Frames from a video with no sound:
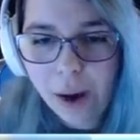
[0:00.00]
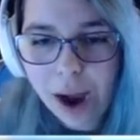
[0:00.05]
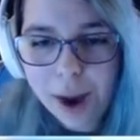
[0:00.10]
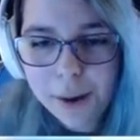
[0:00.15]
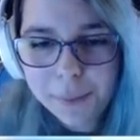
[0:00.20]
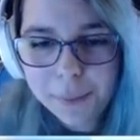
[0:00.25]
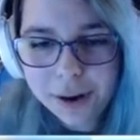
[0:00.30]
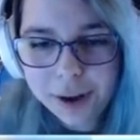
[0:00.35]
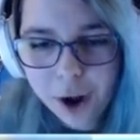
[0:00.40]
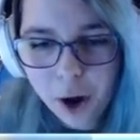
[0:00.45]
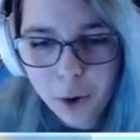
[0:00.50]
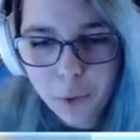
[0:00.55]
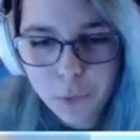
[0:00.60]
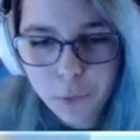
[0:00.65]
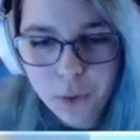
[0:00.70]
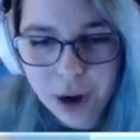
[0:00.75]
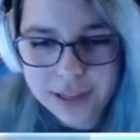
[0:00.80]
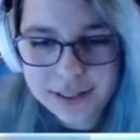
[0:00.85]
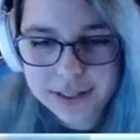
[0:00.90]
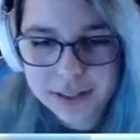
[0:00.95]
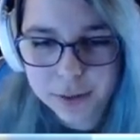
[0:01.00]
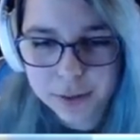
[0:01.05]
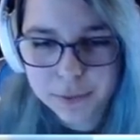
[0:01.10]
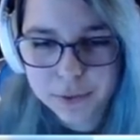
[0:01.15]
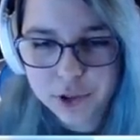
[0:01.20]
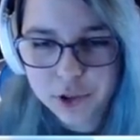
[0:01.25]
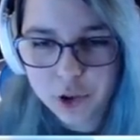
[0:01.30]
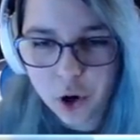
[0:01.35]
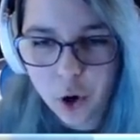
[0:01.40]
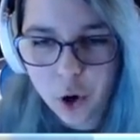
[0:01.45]
want to arrest them
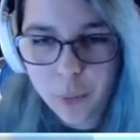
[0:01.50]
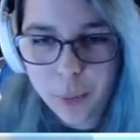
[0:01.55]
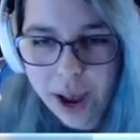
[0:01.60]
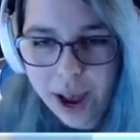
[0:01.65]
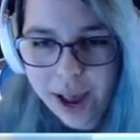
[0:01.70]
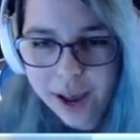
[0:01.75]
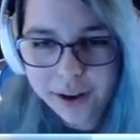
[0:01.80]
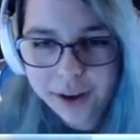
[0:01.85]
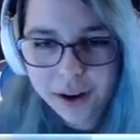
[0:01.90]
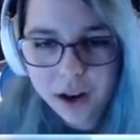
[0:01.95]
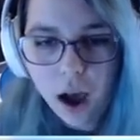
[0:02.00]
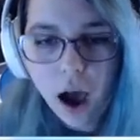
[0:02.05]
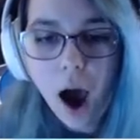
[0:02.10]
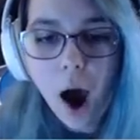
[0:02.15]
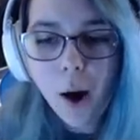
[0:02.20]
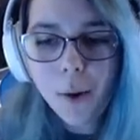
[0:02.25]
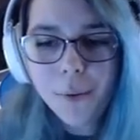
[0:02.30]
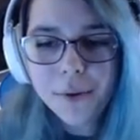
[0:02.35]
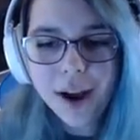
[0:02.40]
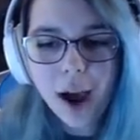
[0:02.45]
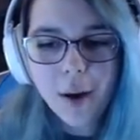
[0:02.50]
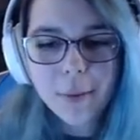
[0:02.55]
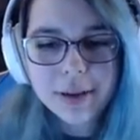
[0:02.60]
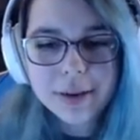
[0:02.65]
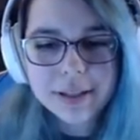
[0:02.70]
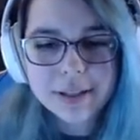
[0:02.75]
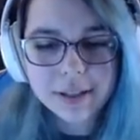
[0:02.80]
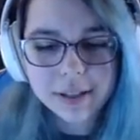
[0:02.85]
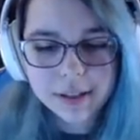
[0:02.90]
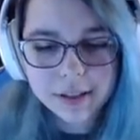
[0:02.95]
so bad. Oh, no,
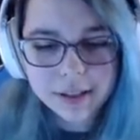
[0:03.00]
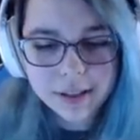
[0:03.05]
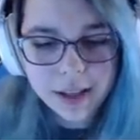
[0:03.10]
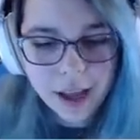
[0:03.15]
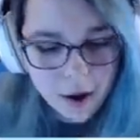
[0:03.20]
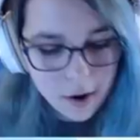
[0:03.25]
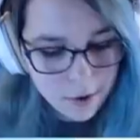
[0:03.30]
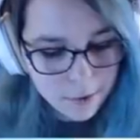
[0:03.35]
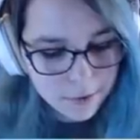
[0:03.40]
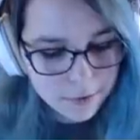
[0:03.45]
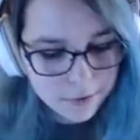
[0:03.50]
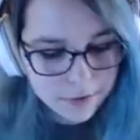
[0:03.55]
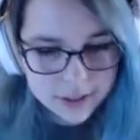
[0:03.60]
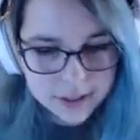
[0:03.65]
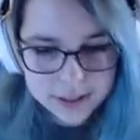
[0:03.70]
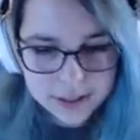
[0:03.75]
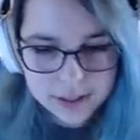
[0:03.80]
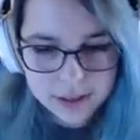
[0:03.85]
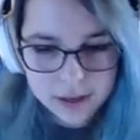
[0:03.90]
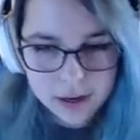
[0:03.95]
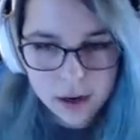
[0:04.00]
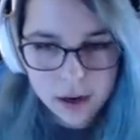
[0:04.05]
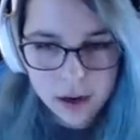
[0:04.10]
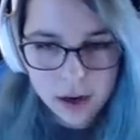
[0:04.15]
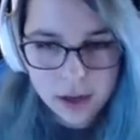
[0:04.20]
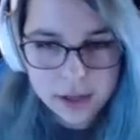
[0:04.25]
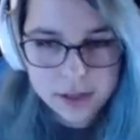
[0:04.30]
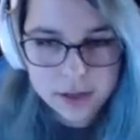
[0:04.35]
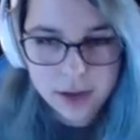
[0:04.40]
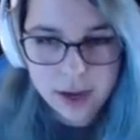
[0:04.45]
it's closed.
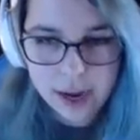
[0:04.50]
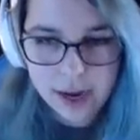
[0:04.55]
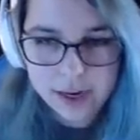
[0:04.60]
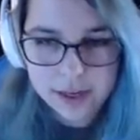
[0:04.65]
It's okay. I can